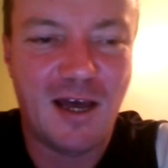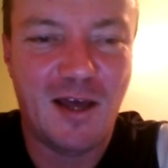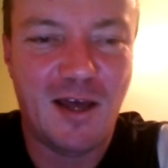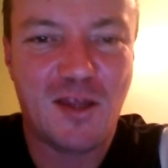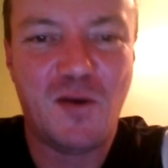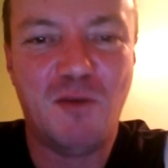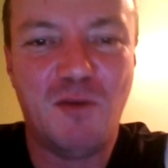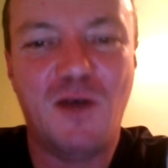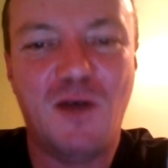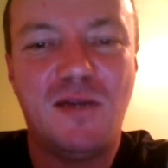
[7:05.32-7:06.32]
So I
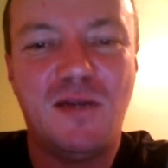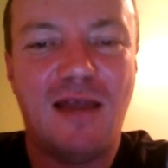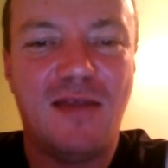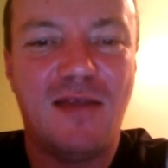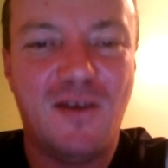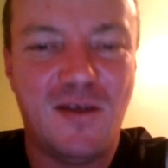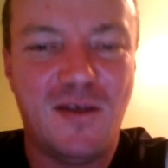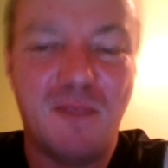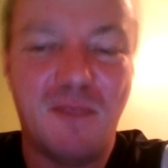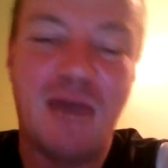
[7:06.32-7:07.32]
uploaded then the
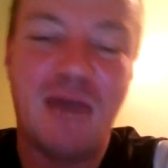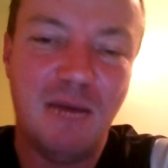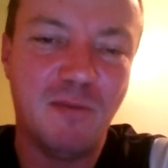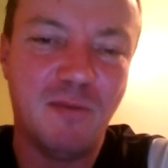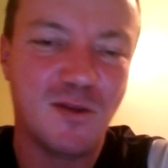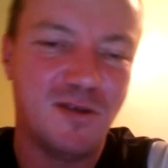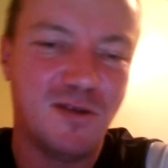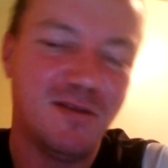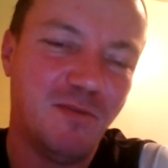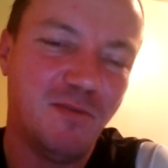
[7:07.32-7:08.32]
payment button
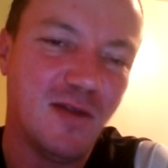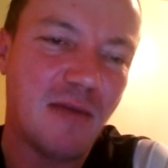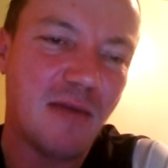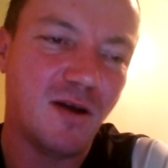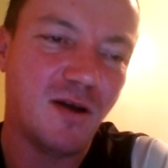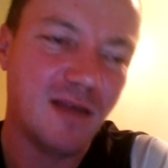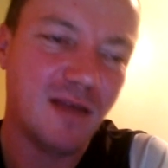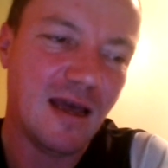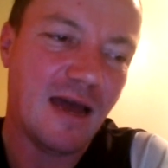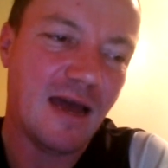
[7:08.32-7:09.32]
and put them on,
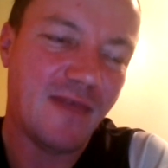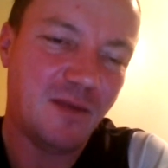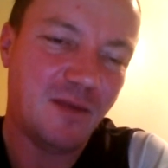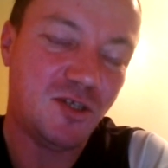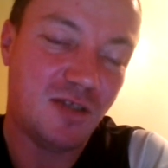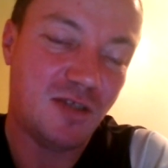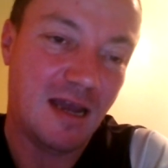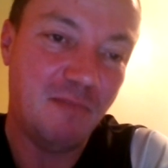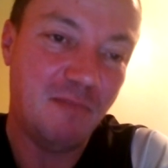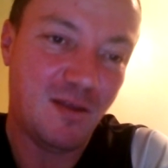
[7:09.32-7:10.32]
and then it was
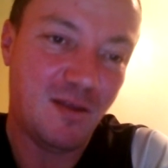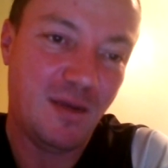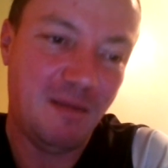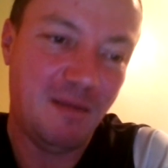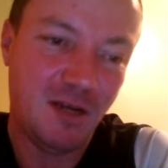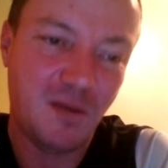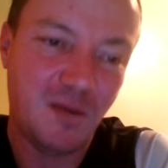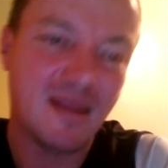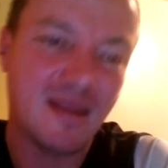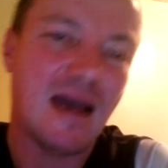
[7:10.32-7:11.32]
in between me
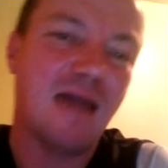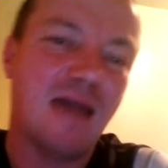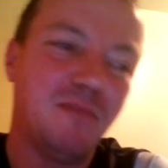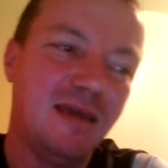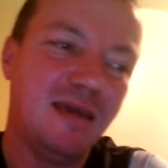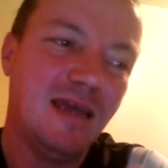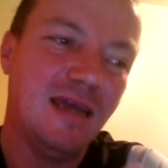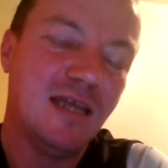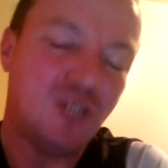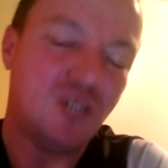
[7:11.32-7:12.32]
doing that and me
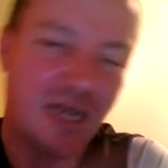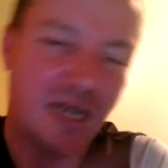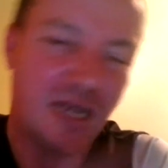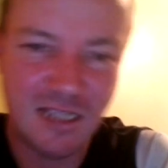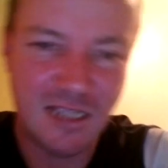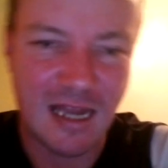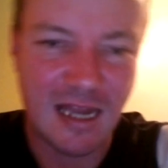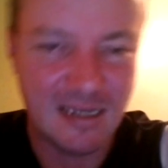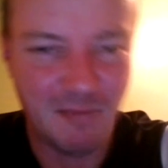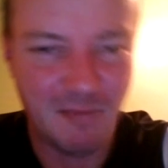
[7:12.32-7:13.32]
changing the
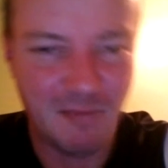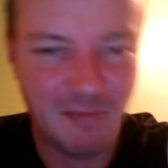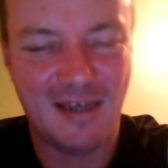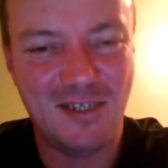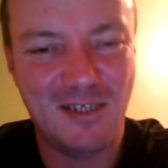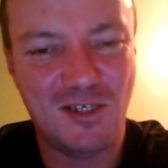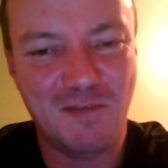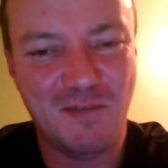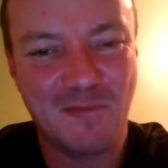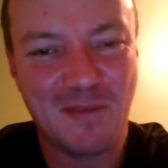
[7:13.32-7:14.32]
landing page
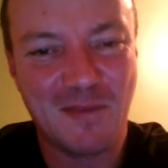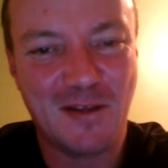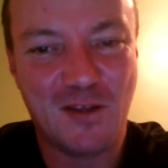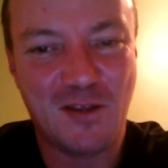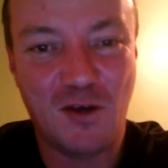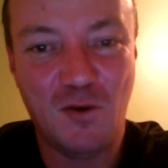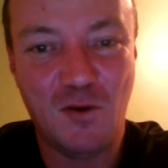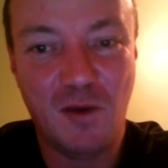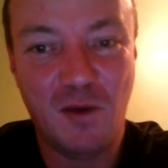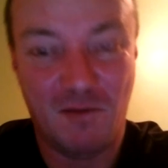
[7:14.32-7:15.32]

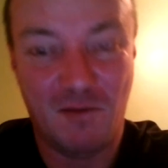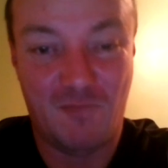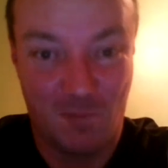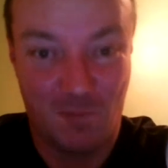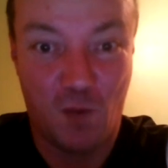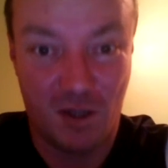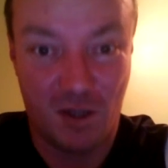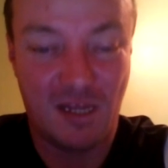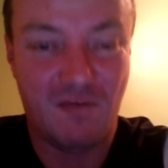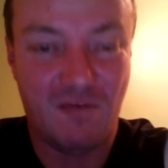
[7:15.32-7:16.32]
to watch
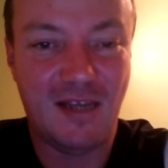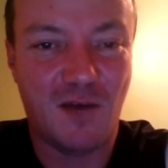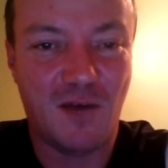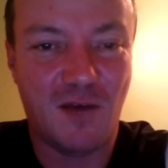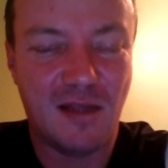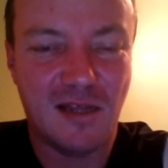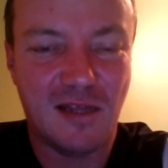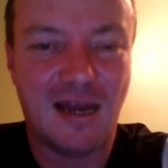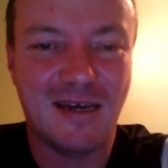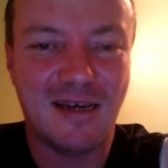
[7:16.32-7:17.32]
this video and
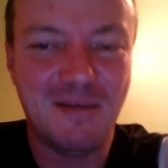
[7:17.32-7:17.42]
tonight,